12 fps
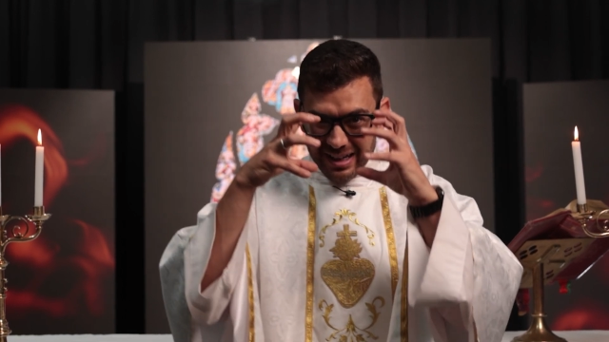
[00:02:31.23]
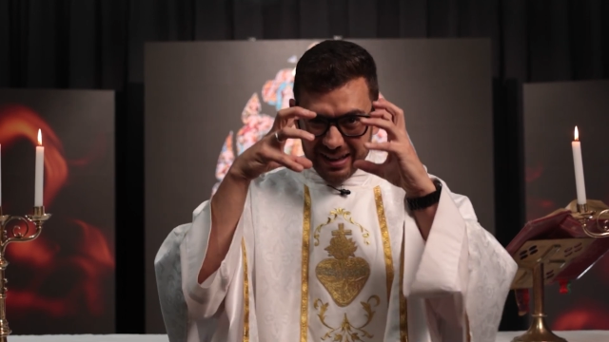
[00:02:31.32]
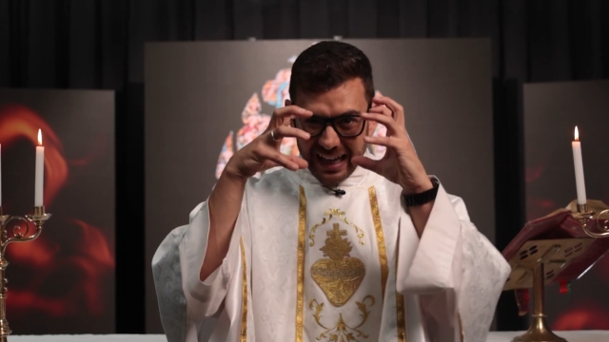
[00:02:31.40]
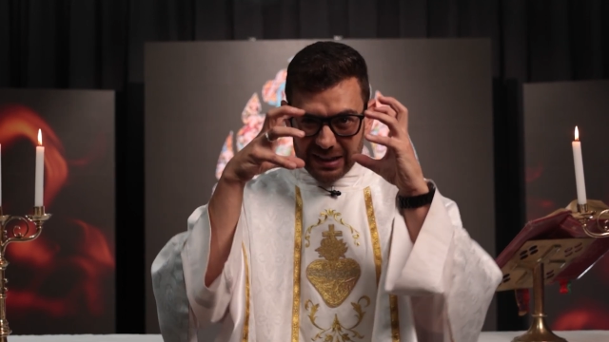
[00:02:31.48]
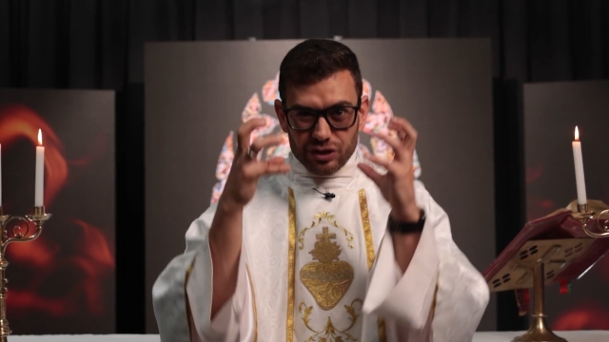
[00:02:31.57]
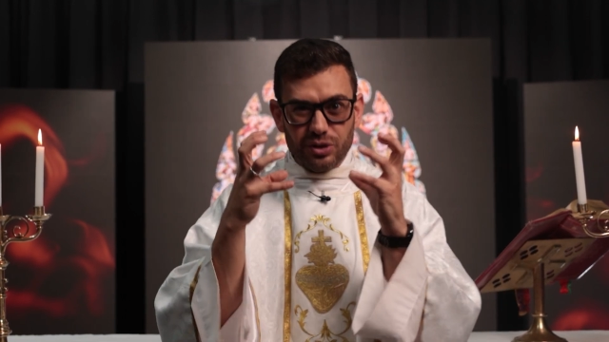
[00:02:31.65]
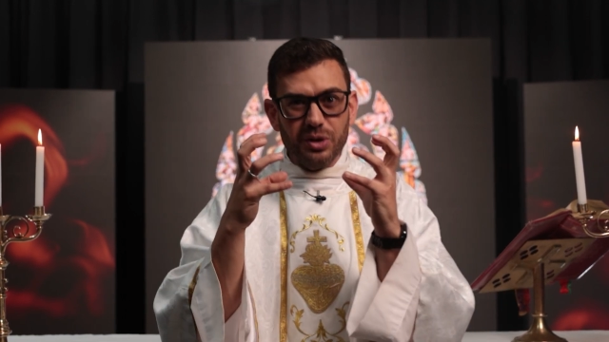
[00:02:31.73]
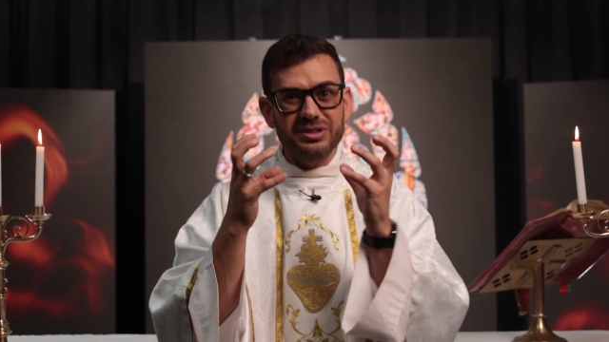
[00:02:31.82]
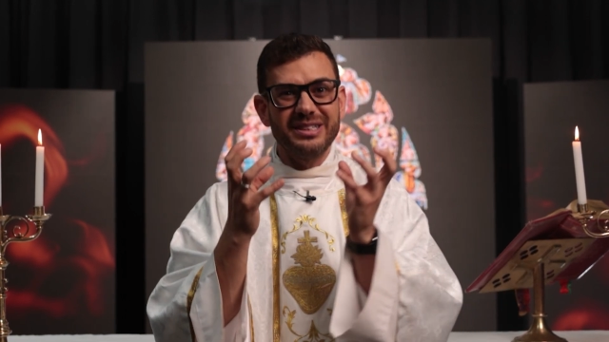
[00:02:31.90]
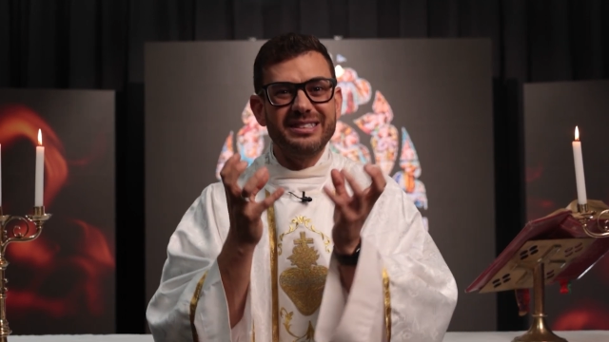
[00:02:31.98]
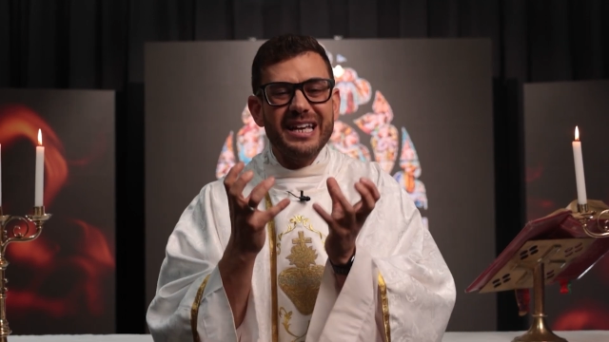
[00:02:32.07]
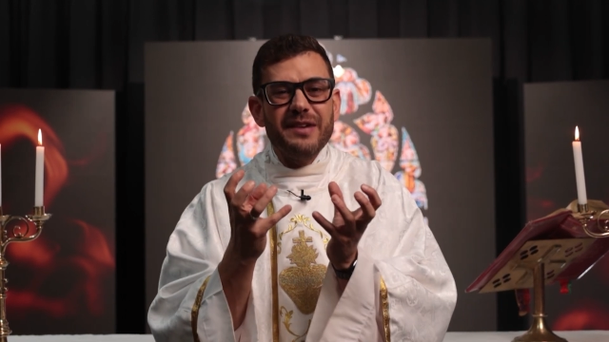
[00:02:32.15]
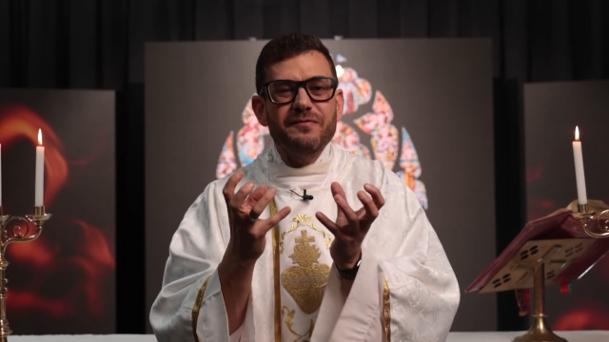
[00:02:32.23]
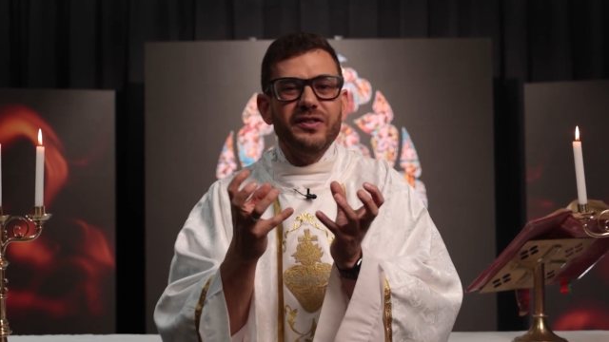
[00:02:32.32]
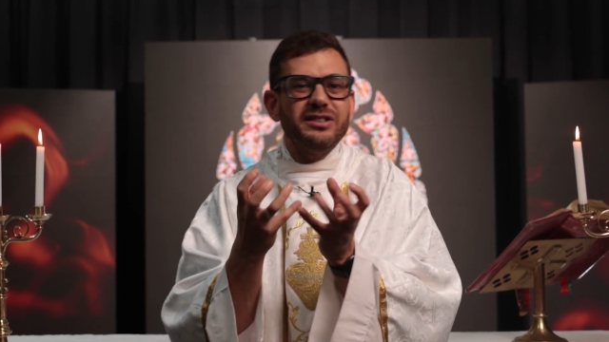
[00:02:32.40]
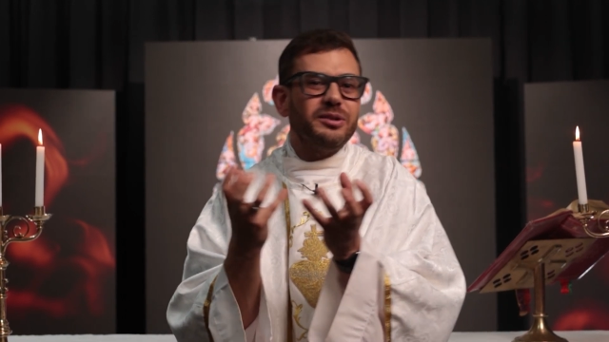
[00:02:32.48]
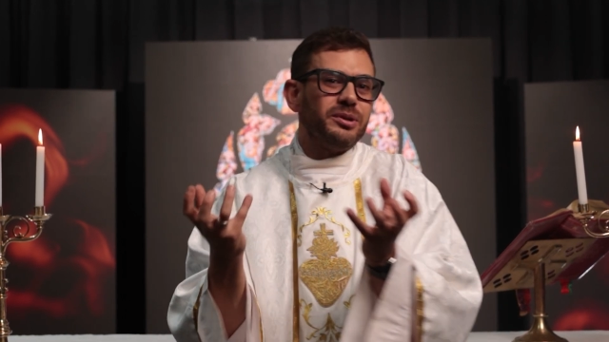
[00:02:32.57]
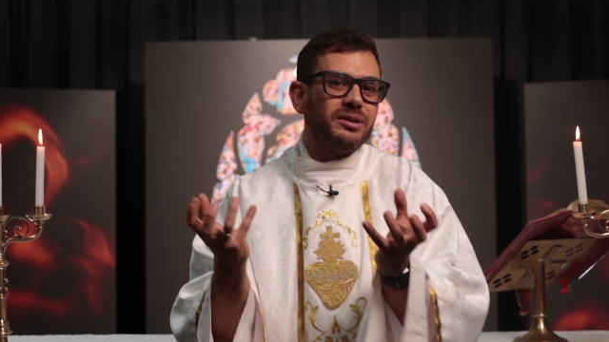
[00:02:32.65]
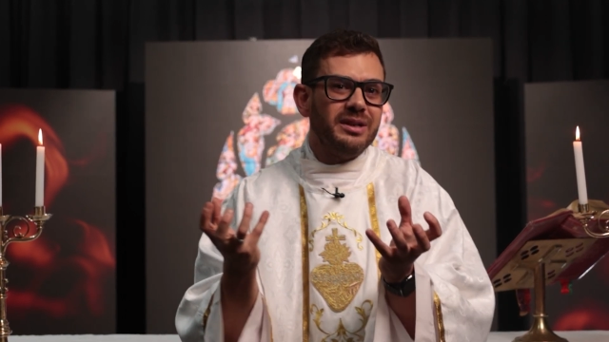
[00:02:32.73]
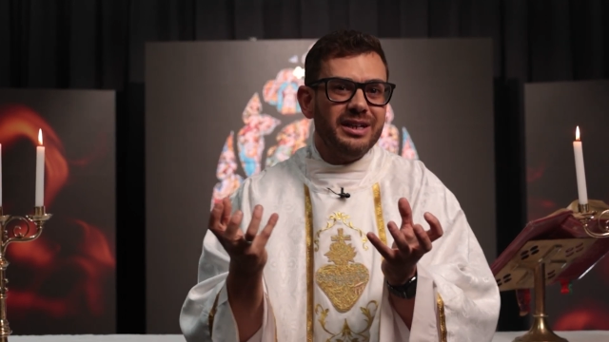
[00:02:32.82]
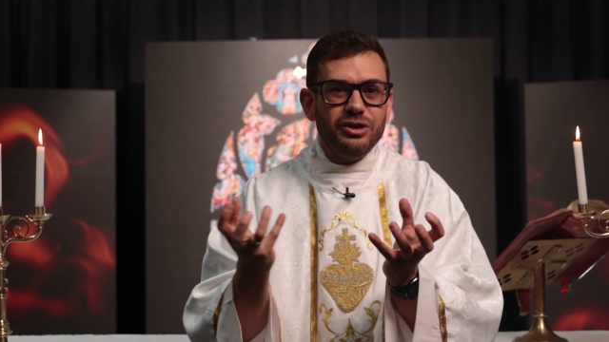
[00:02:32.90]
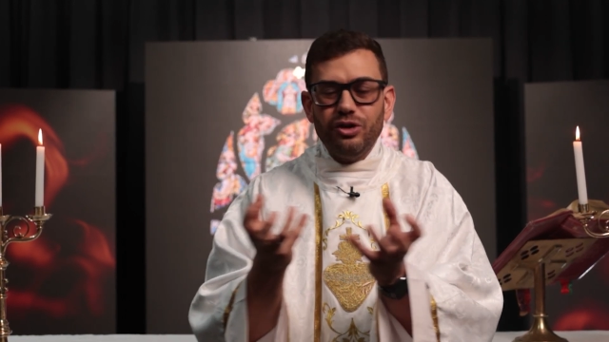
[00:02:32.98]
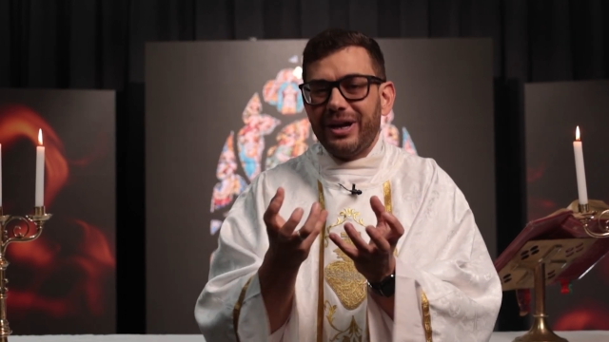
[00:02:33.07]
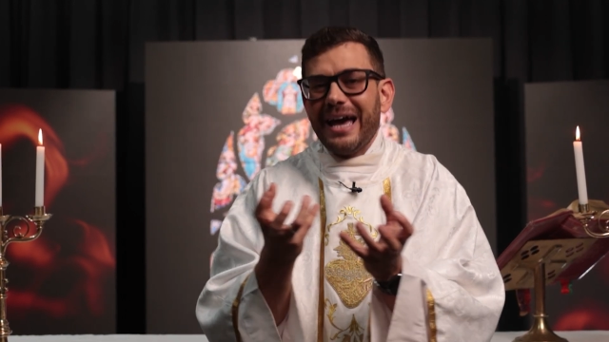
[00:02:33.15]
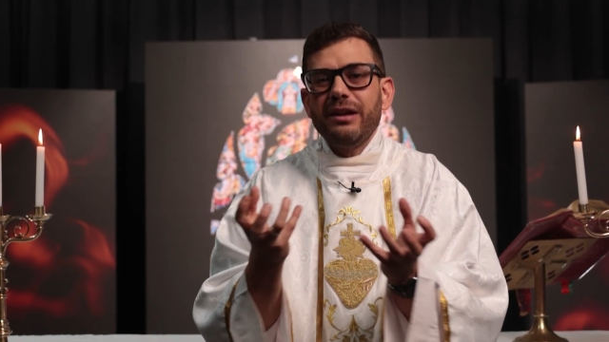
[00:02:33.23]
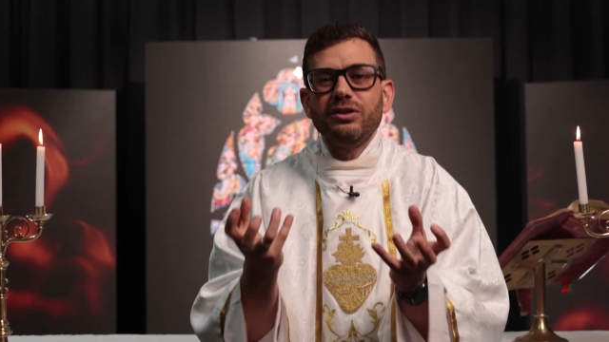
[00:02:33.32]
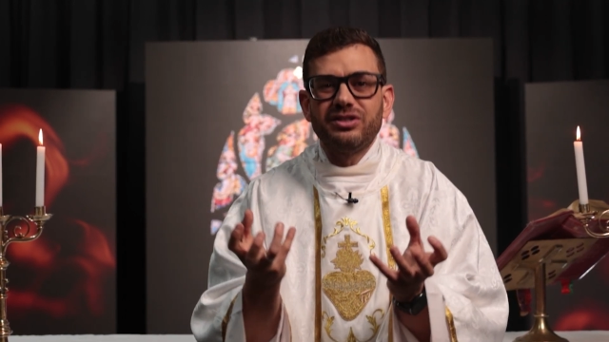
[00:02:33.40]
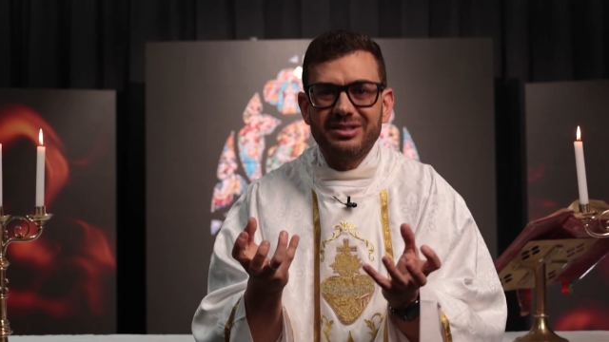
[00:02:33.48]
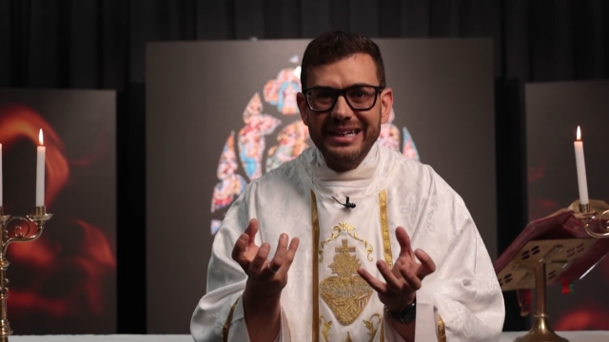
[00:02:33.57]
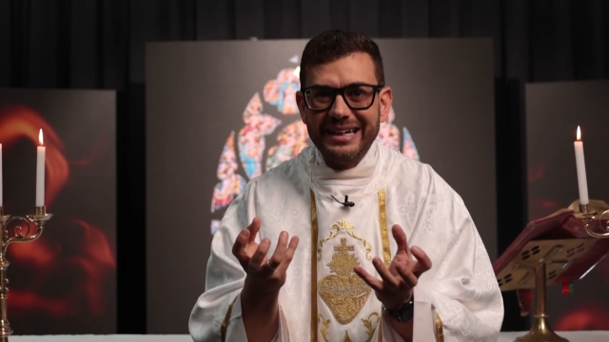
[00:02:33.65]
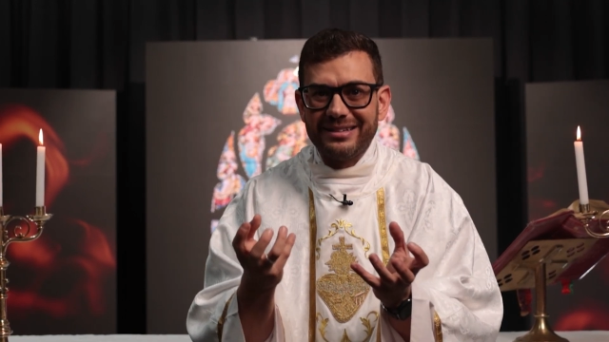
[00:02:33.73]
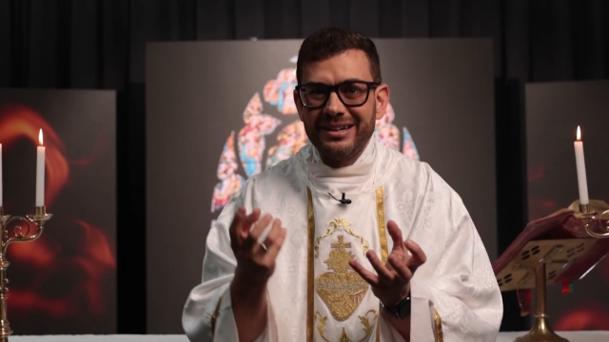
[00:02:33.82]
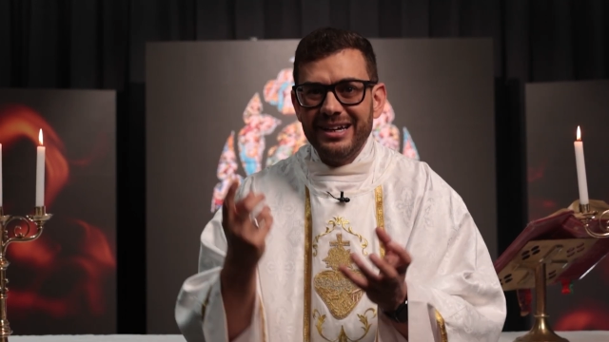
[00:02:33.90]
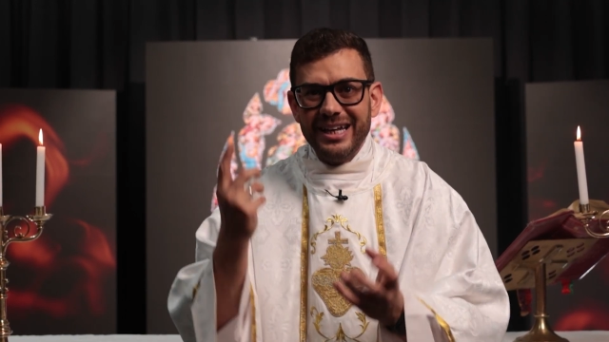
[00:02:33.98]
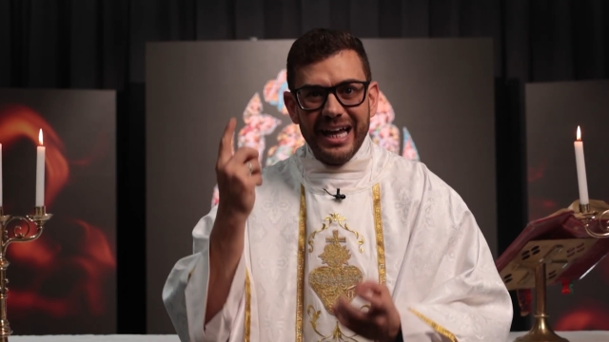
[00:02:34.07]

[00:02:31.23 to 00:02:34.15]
That source is invisible. You cannot see it,